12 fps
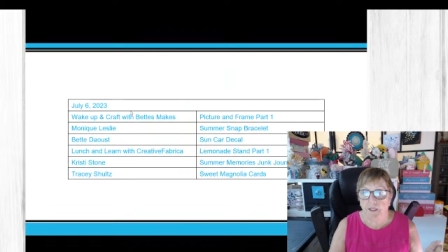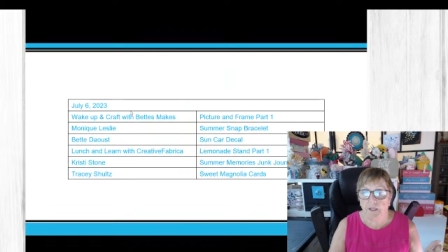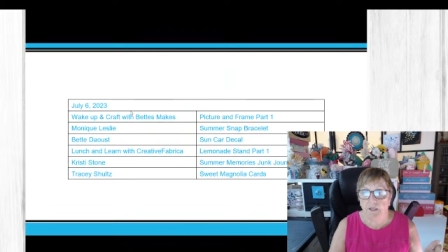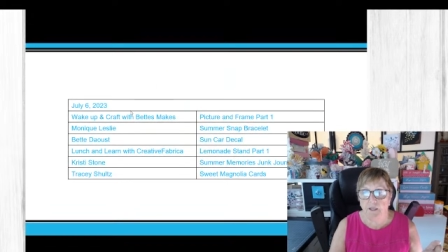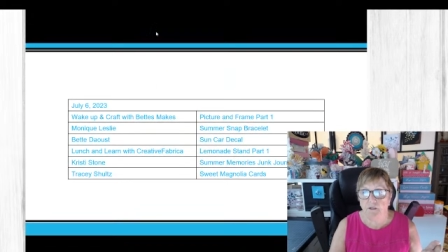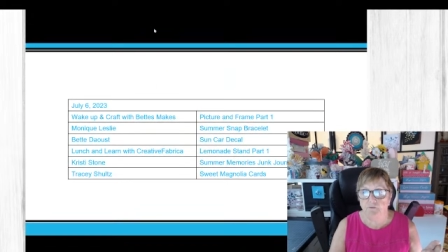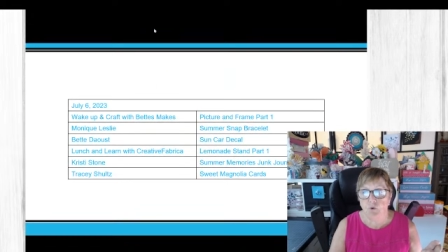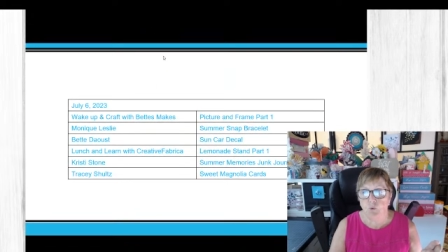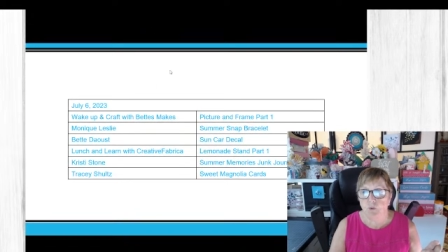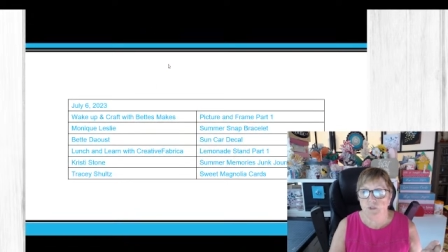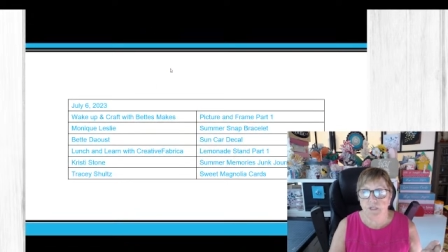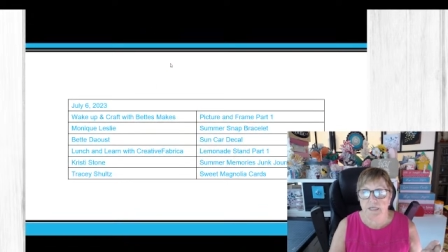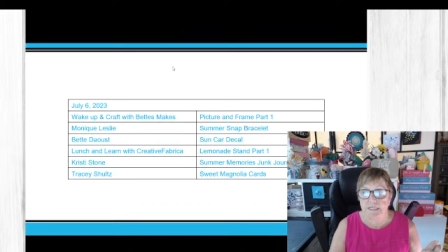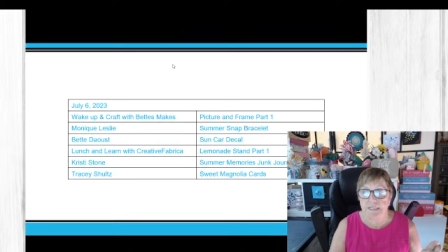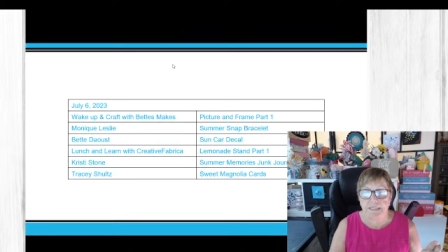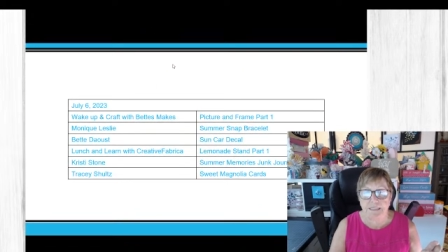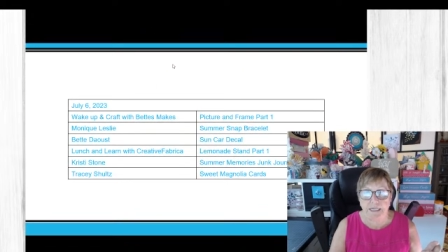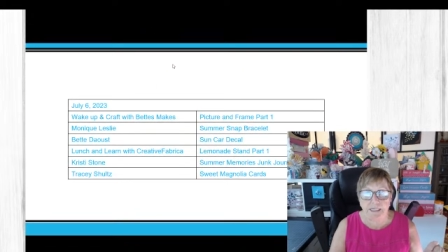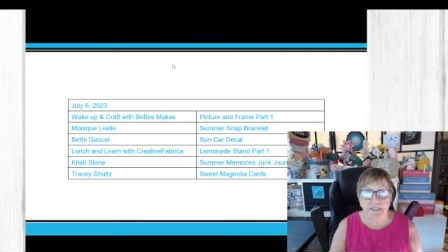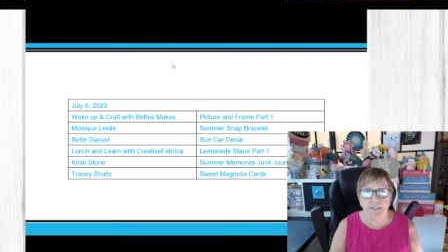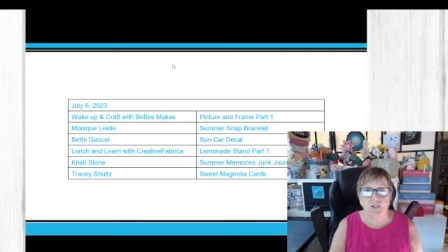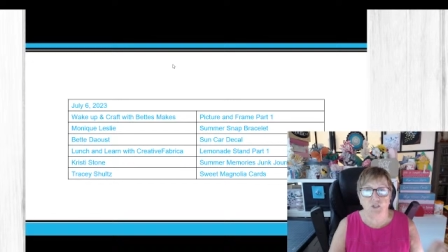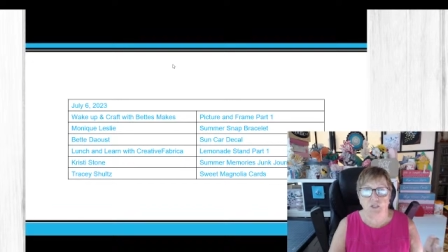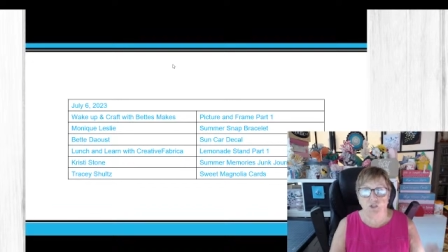And of course,
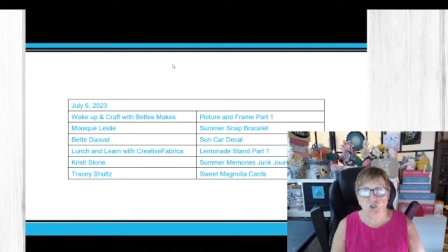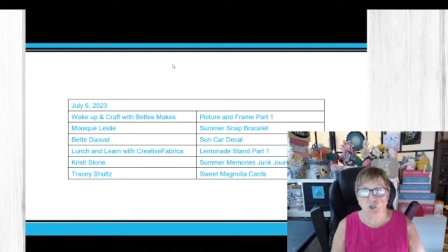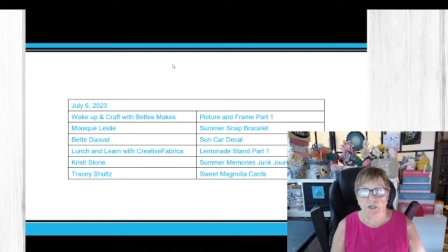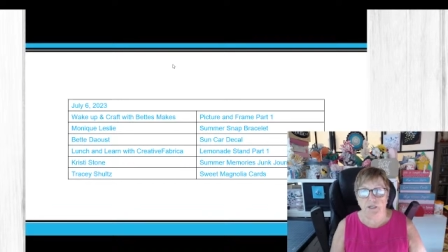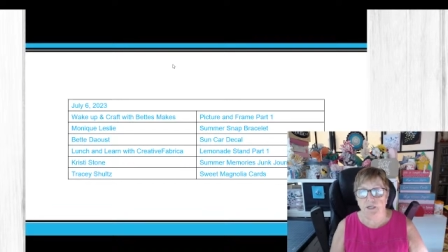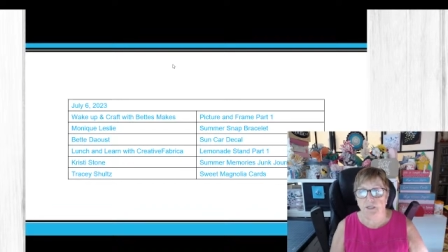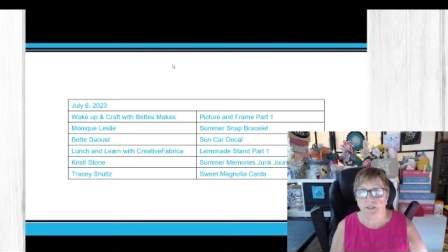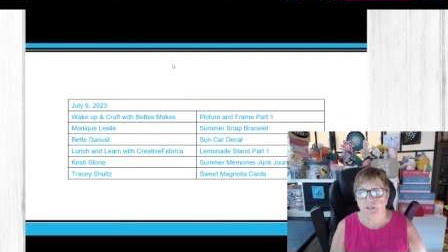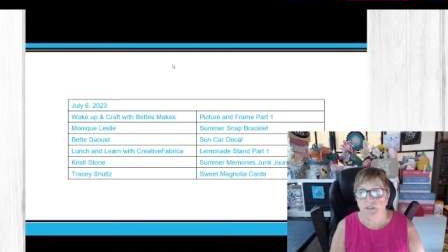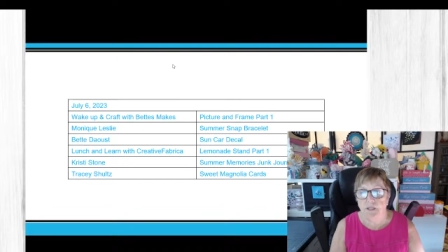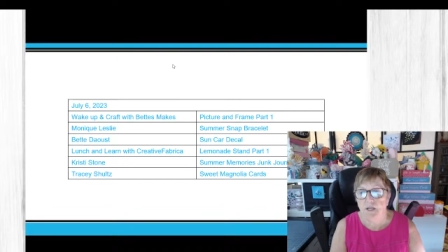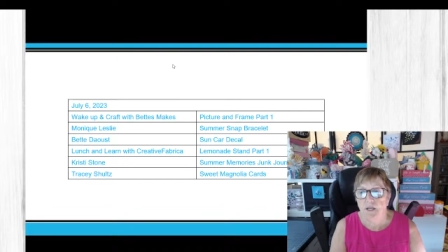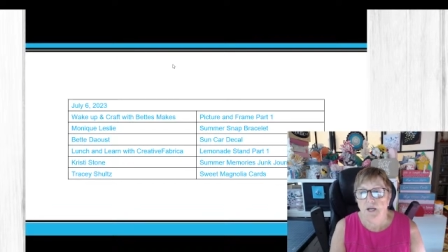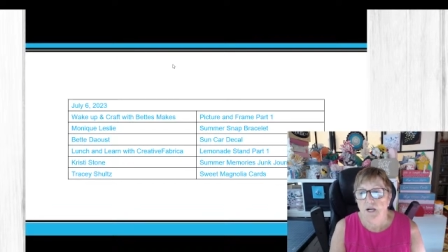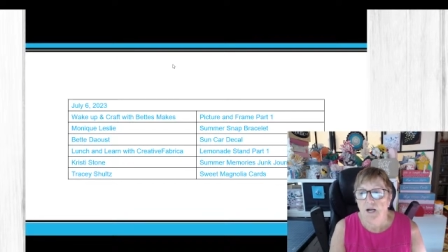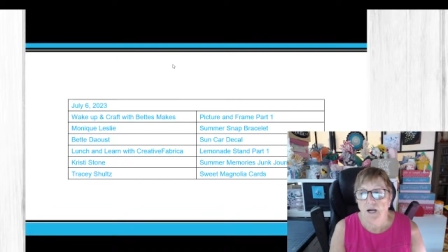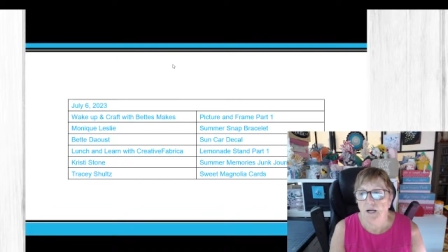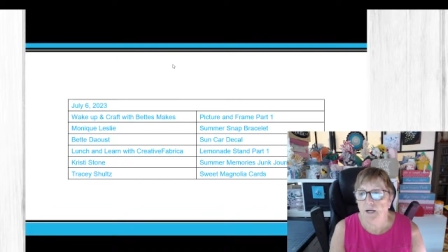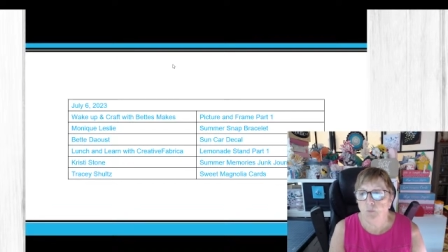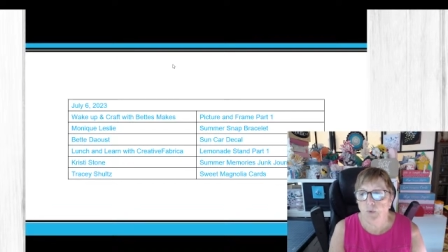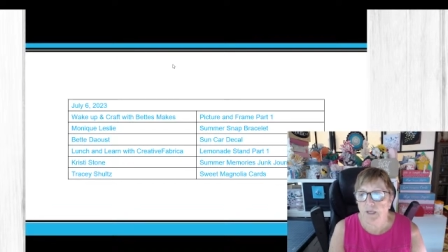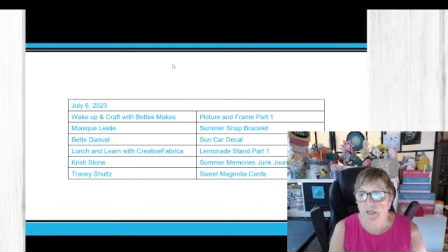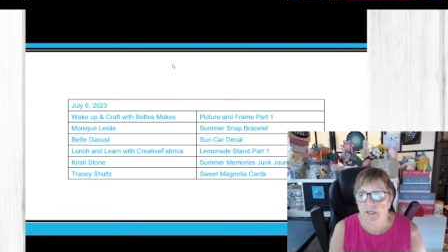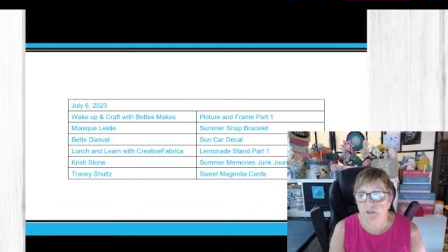today's agenda, uh,
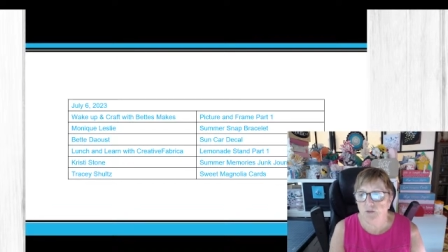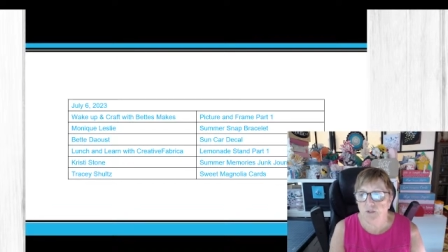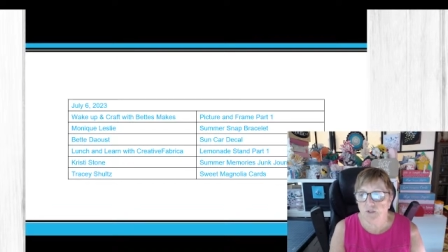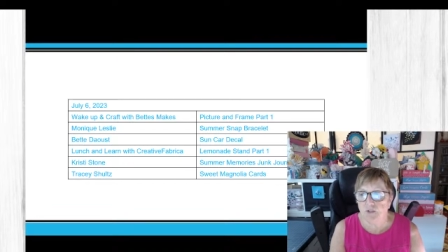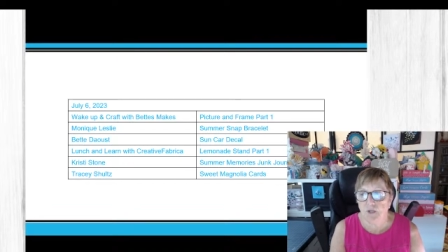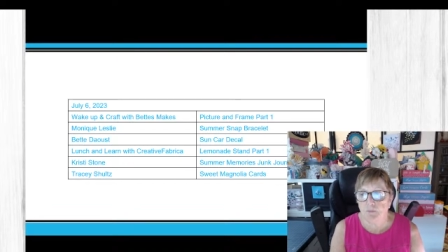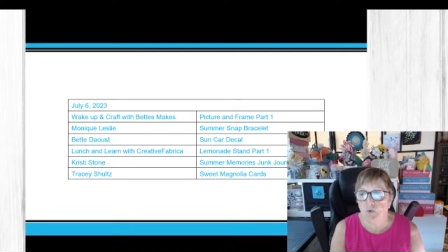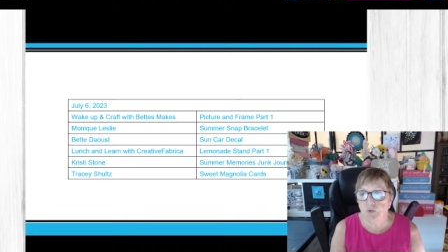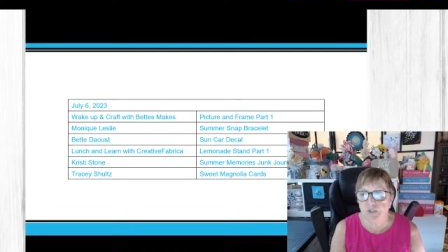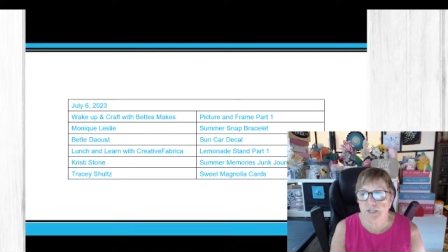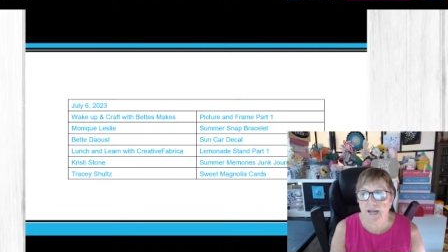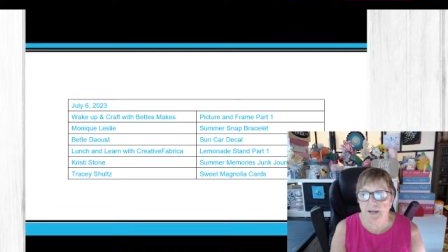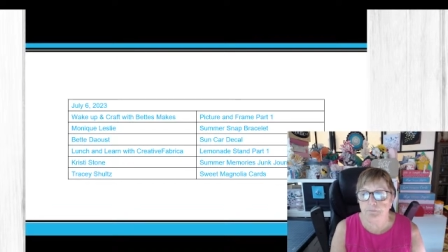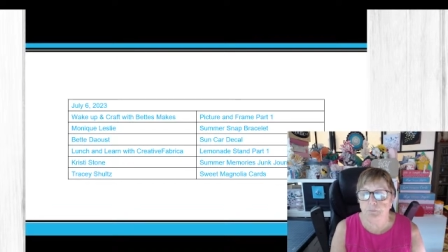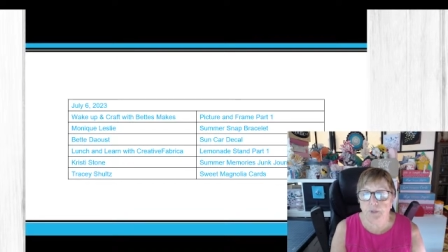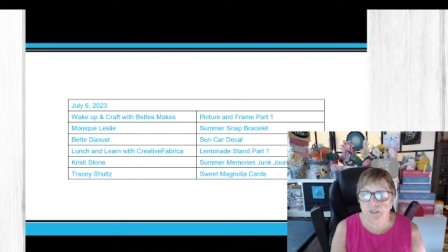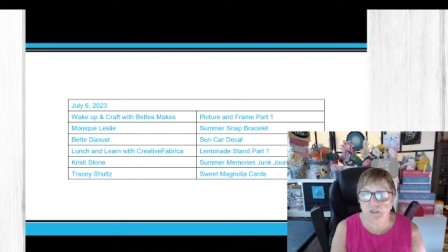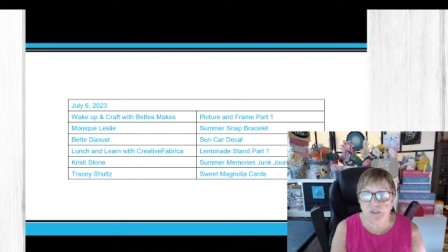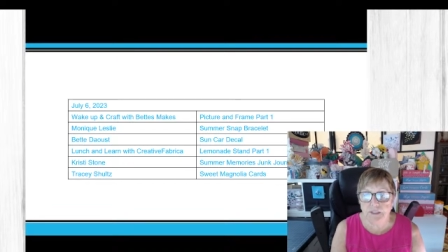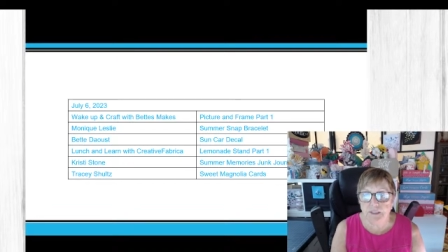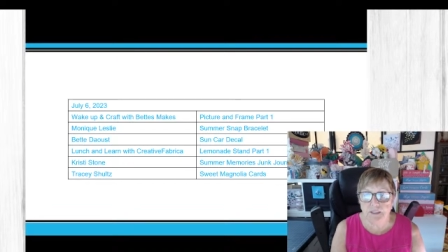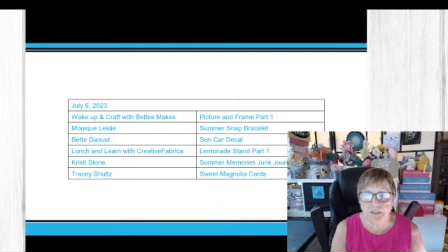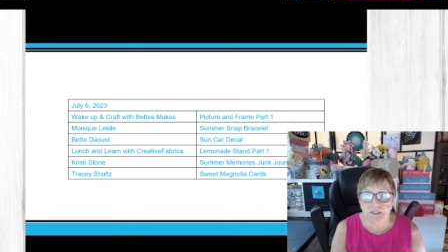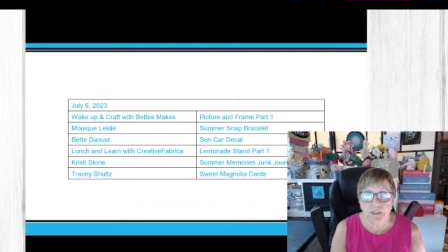we had the Summer Snap Bracelet.
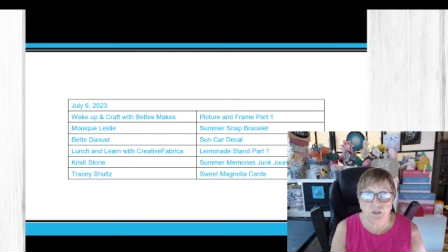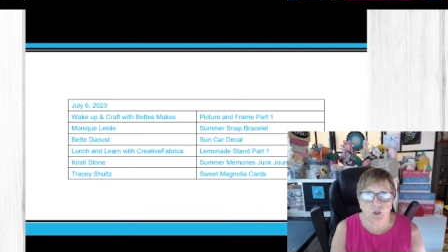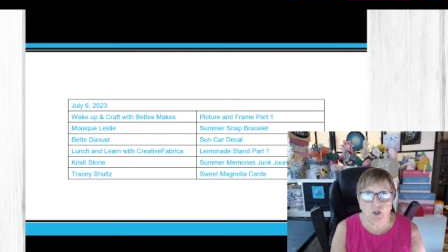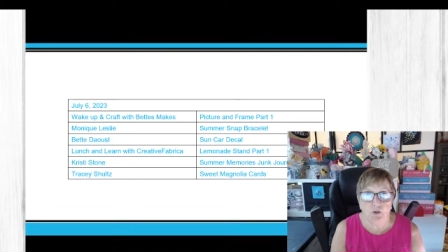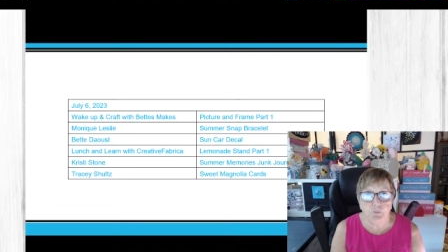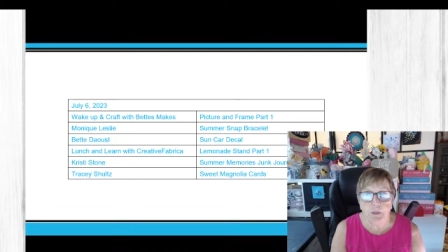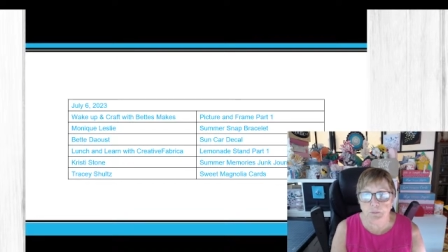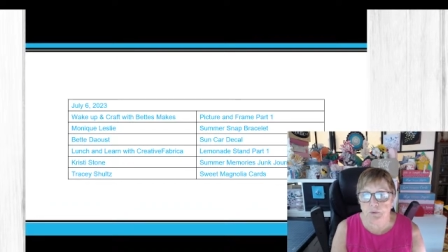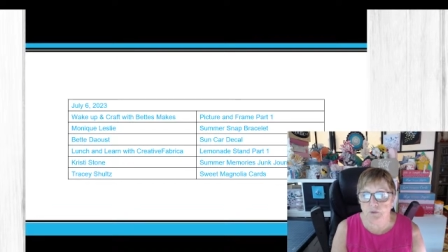I see a lot of people